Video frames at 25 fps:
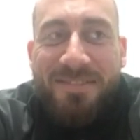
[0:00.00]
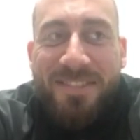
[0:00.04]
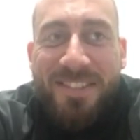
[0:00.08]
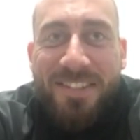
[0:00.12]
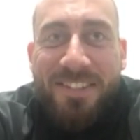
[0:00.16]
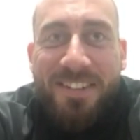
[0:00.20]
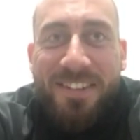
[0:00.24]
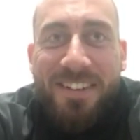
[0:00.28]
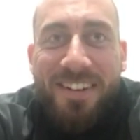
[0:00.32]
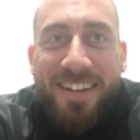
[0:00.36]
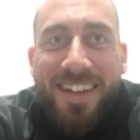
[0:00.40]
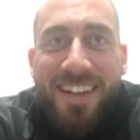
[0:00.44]

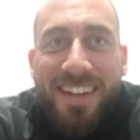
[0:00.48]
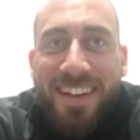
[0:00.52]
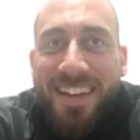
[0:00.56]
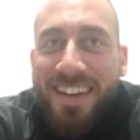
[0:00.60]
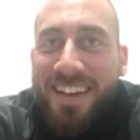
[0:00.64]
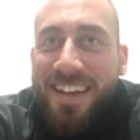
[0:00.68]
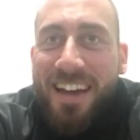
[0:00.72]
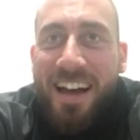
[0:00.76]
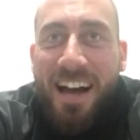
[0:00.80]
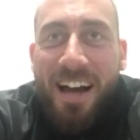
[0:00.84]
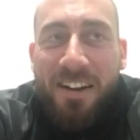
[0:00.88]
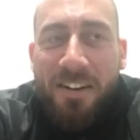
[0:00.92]
So
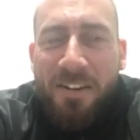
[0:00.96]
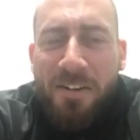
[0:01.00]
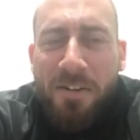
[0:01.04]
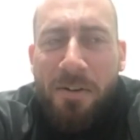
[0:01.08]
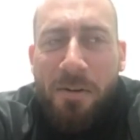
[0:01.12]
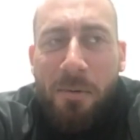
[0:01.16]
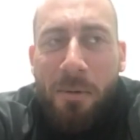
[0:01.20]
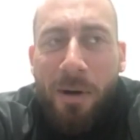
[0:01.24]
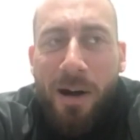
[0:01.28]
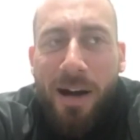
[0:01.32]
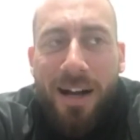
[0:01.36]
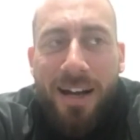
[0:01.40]
I don't
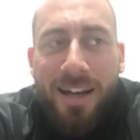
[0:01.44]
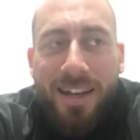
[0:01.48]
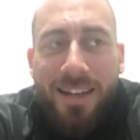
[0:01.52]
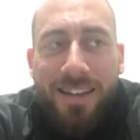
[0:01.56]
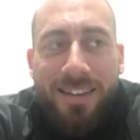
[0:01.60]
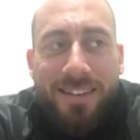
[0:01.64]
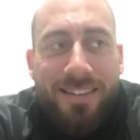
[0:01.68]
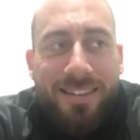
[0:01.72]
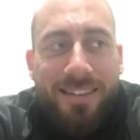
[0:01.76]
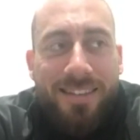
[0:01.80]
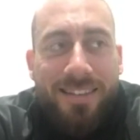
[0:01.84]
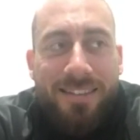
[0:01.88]
know
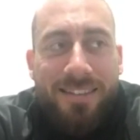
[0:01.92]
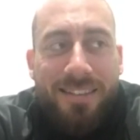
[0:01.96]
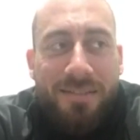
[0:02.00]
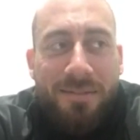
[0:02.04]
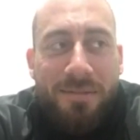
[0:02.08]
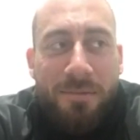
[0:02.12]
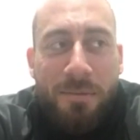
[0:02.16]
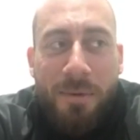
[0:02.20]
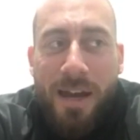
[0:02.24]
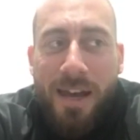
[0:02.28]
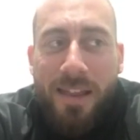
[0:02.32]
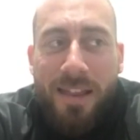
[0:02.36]

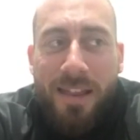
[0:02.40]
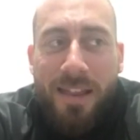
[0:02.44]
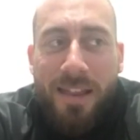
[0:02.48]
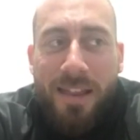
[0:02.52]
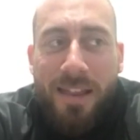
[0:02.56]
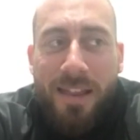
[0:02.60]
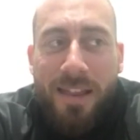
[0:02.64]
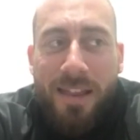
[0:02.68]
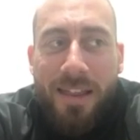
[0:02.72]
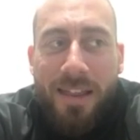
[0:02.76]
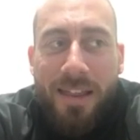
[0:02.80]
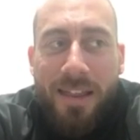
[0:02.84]
where that
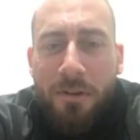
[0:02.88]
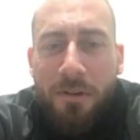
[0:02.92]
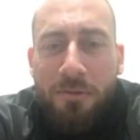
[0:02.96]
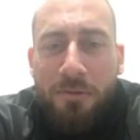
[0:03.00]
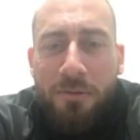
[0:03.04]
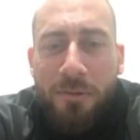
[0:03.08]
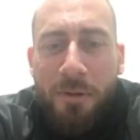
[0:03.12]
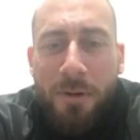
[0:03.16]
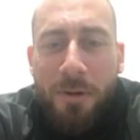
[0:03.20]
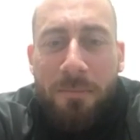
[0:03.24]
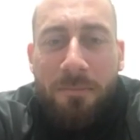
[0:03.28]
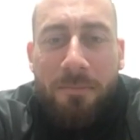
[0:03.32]
started
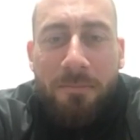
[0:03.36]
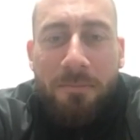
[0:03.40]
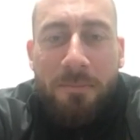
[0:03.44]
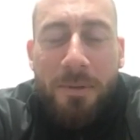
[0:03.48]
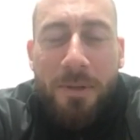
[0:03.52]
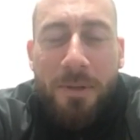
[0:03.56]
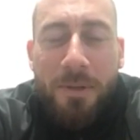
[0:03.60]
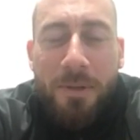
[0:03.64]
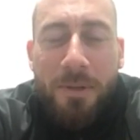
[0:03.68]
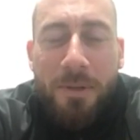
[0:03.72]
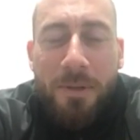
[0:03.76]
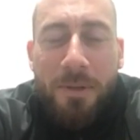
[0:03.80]
from,
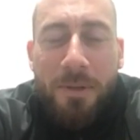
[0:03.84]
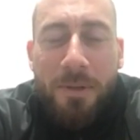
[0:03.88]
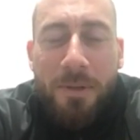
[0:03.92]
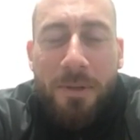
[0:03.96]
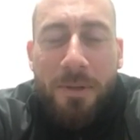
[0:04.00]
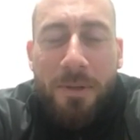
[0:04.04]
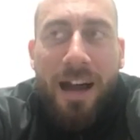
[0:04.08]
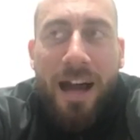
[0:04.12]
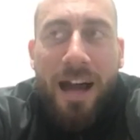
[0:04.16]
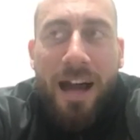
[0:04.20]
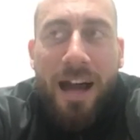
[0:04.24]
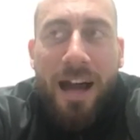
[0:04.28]
but
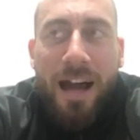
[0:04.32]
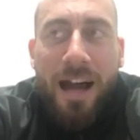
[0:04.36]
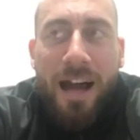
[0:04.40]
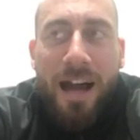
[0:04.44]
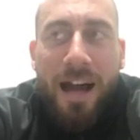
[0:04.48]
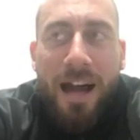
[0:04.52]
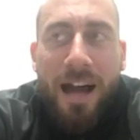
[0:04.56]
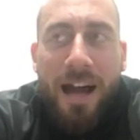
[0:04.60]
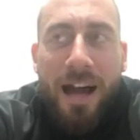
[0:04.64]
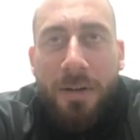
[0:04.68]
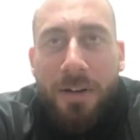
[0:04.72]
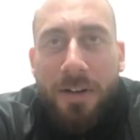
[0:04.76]
I think
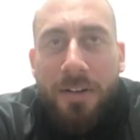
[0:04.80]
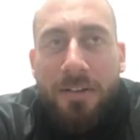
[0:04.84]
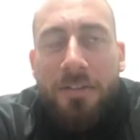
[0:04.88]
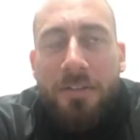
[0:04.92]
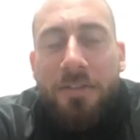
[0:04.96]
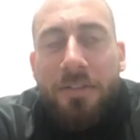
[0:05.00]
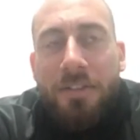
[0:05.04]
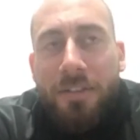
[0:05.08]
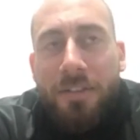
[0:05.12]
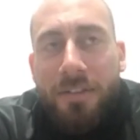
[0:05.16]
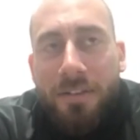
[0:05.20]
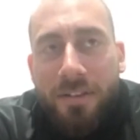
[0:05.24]
it's
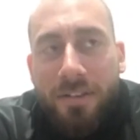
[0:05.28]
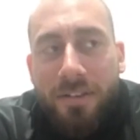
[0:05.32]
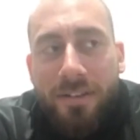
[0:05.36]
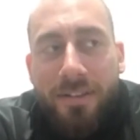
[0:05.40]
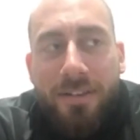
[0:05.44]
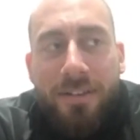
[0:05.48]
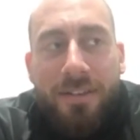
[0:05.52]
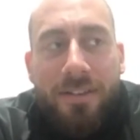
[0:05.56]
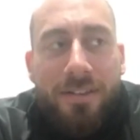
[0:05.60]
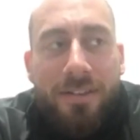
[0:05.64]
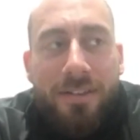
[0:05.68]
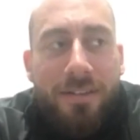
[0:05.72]
because,
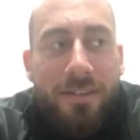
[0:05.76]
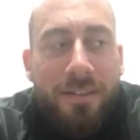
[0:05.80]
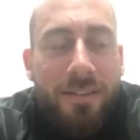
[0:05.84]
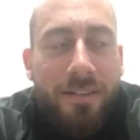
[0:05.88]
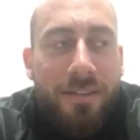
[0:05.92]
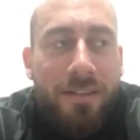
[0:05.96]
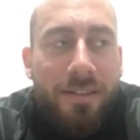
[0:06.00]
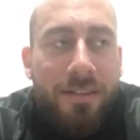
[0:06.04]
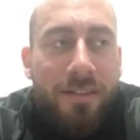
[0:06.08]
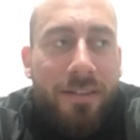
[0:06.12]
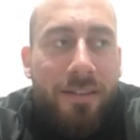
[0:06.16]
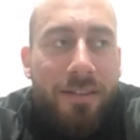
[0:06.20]

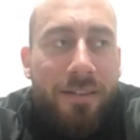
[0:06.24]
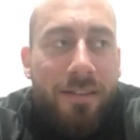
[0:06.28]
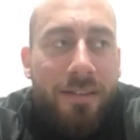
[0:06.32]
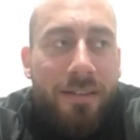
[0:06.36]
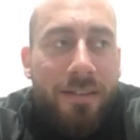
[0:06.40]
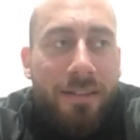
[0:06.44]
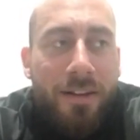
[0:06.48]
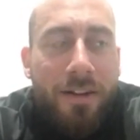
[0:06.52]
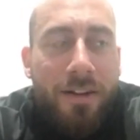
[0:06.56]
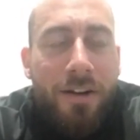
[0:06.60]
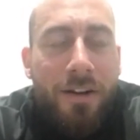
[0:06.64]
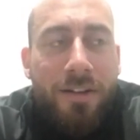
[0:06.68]

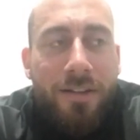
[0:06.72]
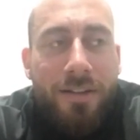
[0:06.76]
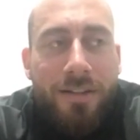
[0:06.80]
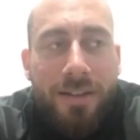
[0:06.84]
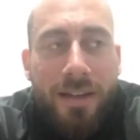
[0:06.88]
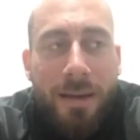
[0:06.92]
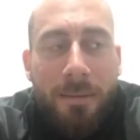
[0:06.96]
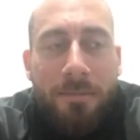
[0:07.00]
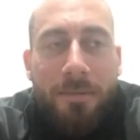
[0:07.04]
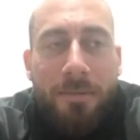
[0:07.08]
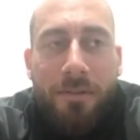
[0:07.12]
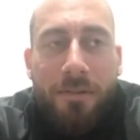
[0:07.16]
the
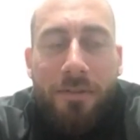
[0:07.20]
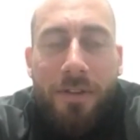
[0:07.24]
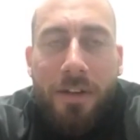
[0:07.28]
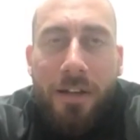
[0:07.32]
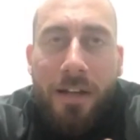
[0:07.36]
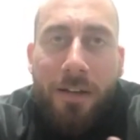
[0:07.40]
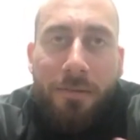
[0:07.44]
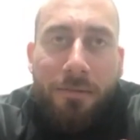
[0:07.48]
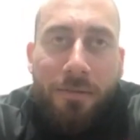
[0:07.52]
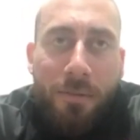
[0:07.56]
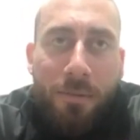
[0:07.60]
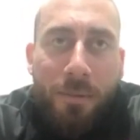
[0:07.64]
concept of you
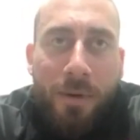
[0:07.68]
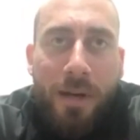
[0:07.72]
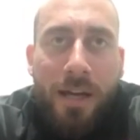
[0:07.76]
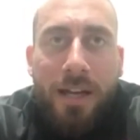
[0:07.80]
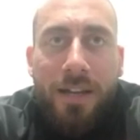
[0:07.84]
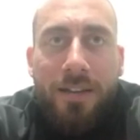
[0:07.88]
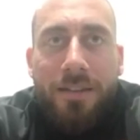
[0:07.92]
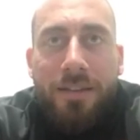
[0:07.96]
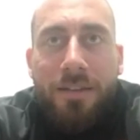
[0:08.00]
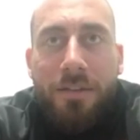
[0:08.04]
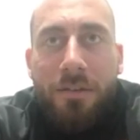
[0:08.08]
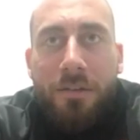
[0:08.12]
lift
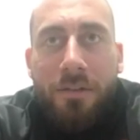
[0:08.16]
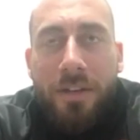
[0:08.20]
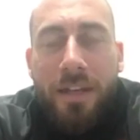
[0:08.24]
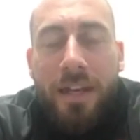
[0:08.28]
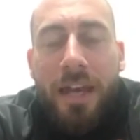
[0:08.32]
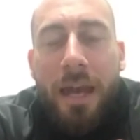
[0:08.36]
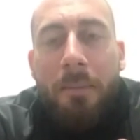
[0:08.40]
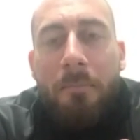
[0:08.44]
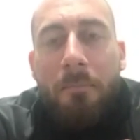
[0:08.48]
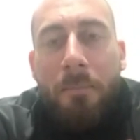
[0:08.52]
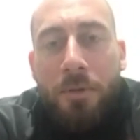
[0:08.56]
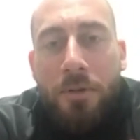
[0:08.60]
weights, you
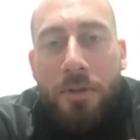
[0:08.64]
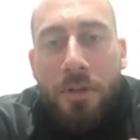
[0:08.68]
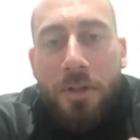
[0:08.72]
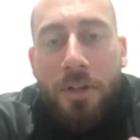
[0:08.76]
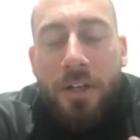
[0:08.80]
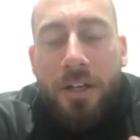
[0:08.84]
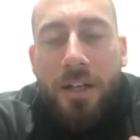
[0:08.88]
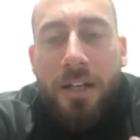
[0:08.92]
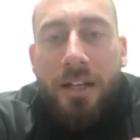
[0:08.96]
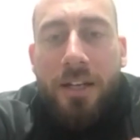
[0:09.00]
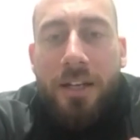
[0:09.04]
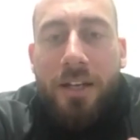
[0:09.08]
get
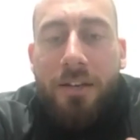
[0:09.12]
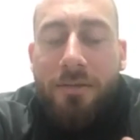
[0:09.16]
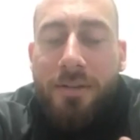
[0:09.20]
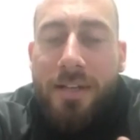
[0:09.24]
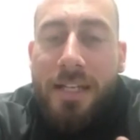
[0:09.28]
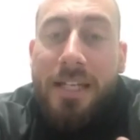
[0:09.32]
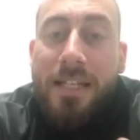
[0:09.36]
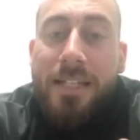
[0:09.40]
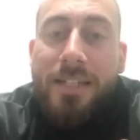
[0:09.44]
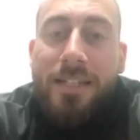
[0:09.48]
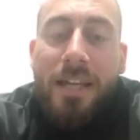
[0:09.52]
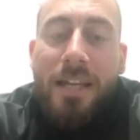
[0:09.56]
muscular, you
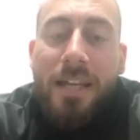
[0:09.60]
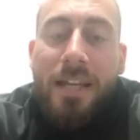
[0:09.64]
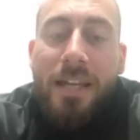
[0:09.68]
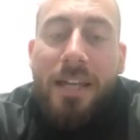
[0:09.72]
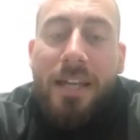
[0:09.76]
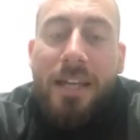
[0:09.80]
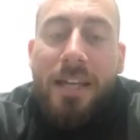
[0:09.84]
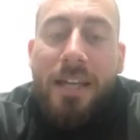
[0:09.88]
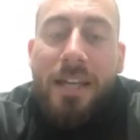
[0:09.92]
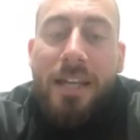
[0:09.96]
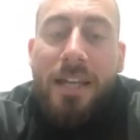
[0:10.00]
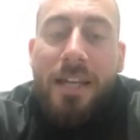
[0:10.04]
release
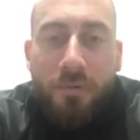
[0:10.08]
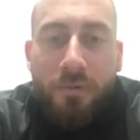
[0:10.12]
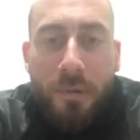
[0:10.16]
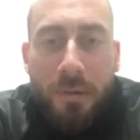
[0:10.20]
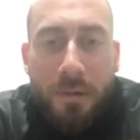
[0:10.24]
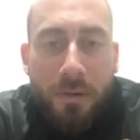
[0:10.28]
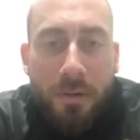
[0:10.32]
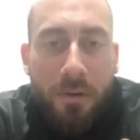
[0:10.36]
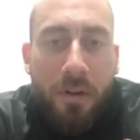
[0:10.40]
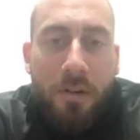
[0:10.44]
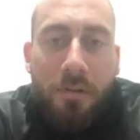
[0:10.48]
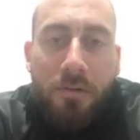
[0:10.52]
testosterone,
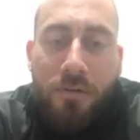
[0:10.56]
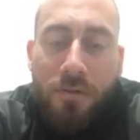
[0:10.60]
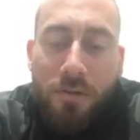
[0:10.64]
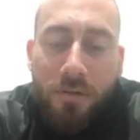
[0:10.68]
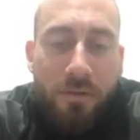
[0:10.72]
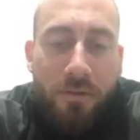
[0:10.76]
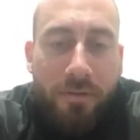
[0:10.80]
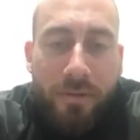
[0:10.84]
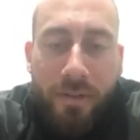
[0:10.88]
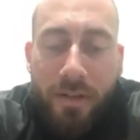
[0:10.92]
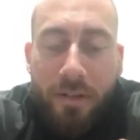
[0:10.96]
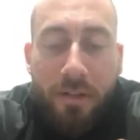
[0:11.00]
and all of a
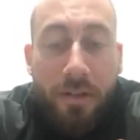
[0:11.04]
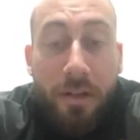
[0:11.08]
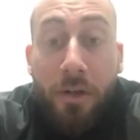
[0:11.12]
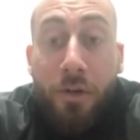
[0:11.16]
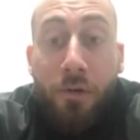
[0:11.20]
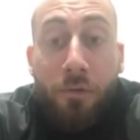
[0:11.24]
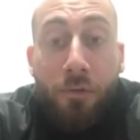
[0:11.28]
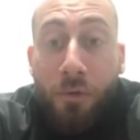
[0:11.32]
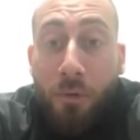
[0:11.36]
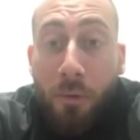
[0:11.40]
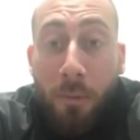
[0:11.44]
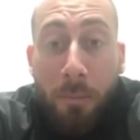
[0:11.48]
sudden you
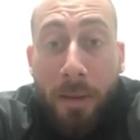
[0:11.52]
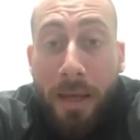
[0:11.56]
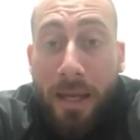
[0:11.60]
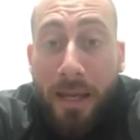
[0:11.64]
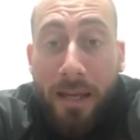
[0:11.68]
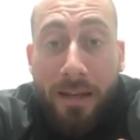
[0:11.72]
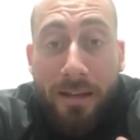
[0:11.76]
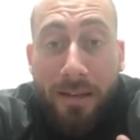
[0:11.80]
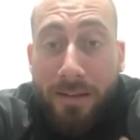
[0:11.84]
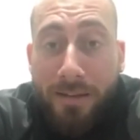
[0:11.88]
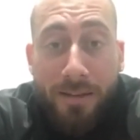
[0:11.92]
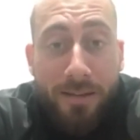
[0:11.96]
grow a
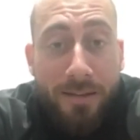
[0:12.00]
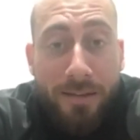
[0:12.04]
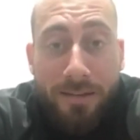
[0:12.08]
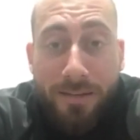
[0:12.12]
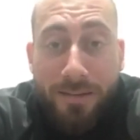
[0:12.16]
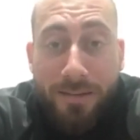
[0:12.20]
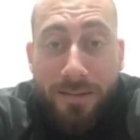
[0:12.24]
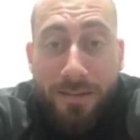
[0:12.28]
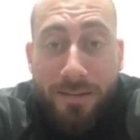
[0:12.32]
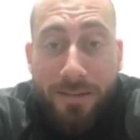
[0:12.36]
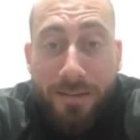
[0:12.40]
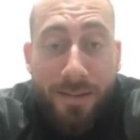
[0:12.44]
penis.
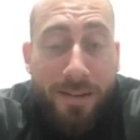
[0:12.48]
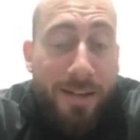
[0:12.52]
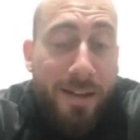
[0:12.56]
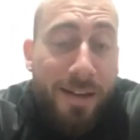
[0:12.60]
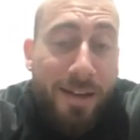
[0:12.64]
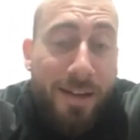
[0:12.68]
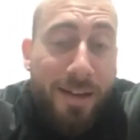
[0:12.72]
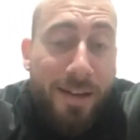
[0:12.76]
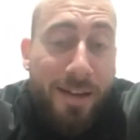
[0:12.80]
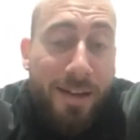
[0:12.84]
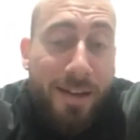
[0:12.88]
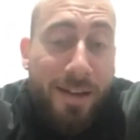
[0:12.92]

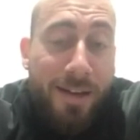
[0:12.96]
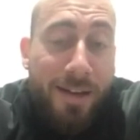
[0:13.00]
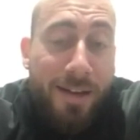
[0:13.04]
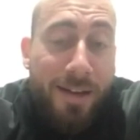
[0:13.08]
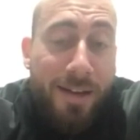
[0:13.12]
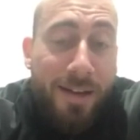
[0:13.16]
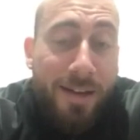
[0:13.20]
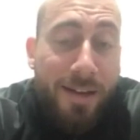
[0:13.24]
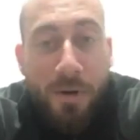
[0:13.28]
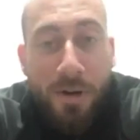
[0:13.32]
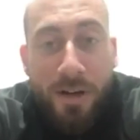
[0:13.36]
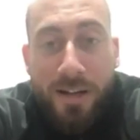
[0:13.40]
It
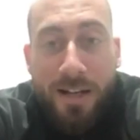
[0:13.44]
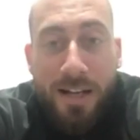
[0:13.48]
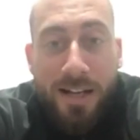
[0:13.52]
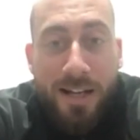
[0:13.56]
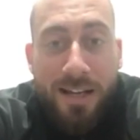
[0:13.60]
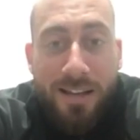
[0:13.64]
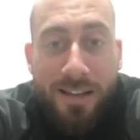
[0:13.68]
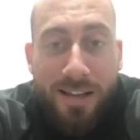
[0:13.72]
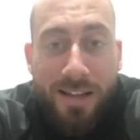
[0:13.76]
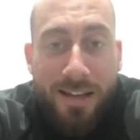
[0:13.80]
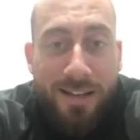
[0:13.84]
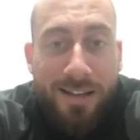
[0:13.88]
really doesn't work
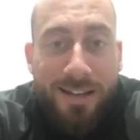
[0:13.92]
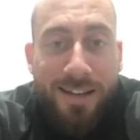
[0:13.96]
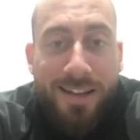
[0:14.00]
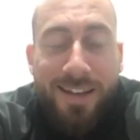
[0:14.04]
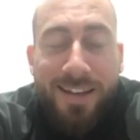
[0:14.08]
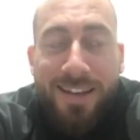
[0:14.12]
like that.